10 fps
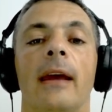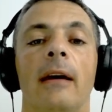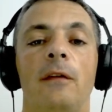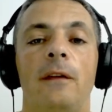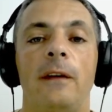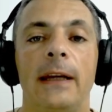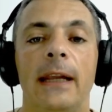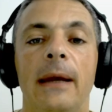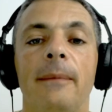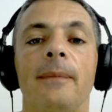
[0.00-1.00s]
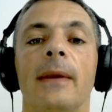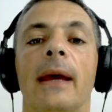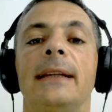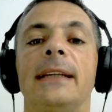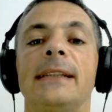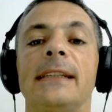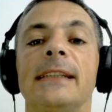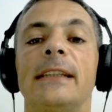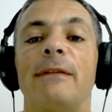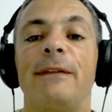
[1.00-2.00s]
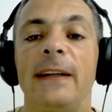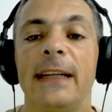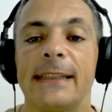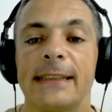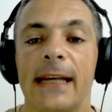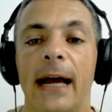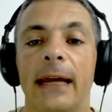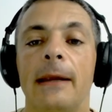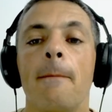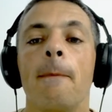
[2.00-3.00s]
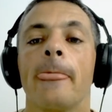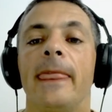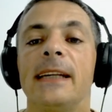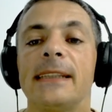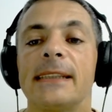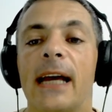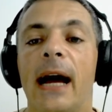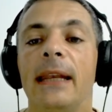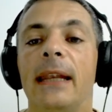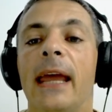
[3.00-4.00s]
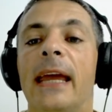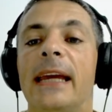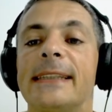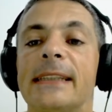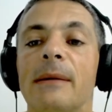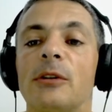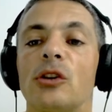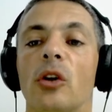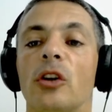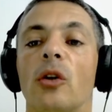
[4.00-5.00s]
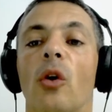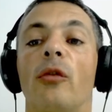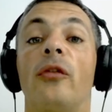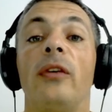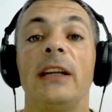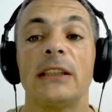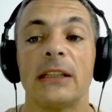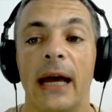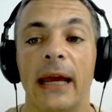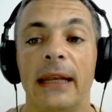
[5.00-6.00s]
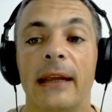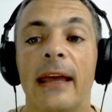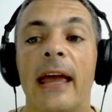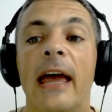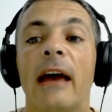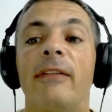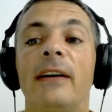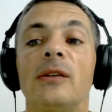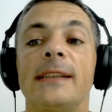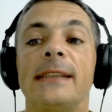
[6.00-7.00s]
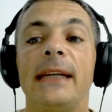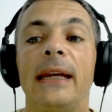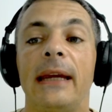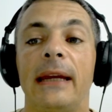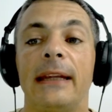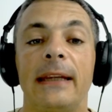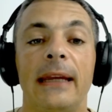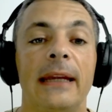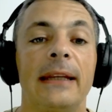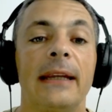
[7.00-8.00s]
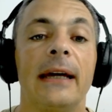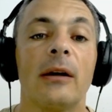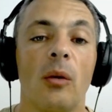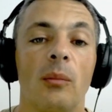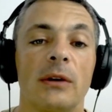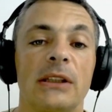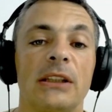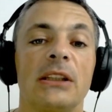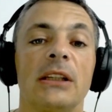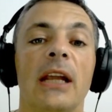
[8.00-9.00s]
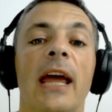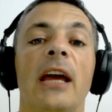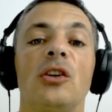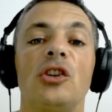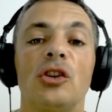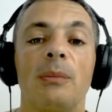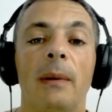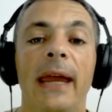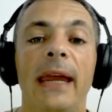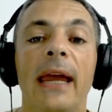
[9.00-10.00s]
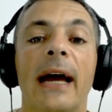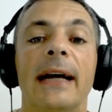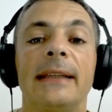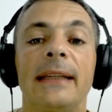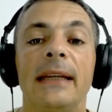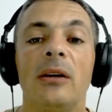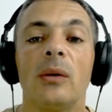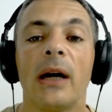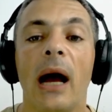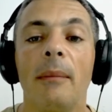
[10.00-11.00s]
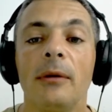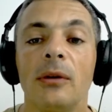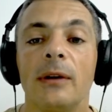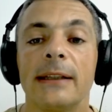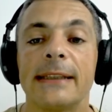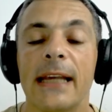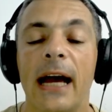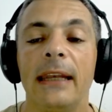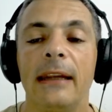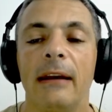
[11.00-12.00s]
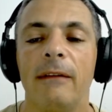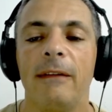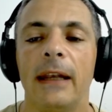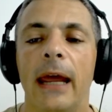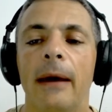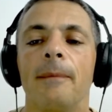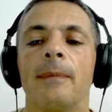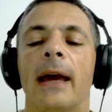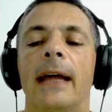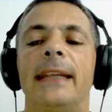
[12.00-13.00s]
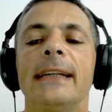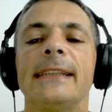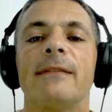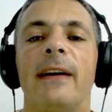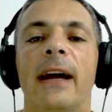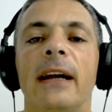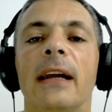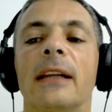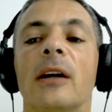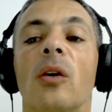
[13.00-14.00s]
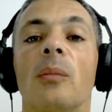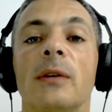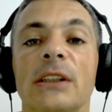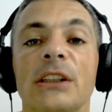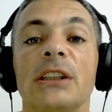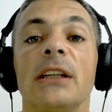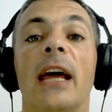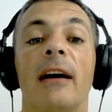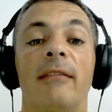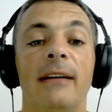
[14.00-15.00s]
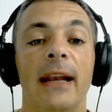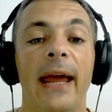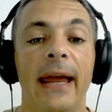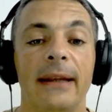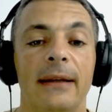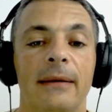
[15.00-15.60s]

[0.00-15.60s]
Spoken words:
Fine. This is the fine sign. This sign is some sort of finish line. When you see it in the composition, you should play until you come to the sign fine. And that's where the composition will end.